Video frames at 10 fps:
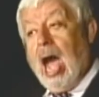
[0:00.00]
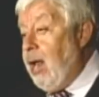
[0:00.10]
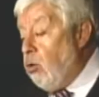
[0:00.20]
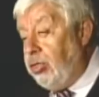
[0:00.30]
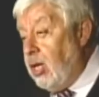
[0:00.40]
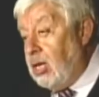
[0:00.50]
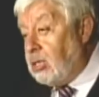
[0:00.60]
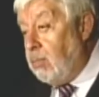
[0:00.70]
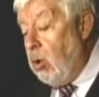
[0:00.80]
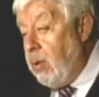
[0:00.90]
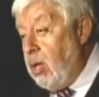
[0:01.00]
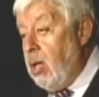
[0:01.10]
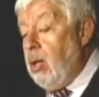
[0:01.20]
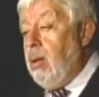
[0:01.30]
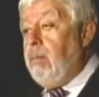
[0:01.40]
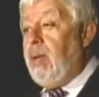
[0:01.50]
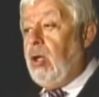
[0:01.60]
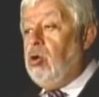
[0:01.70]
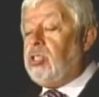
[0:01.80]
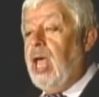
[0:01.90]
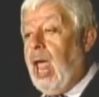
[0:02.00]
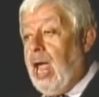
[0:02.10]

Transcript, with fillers: I don't think it's a mummy because the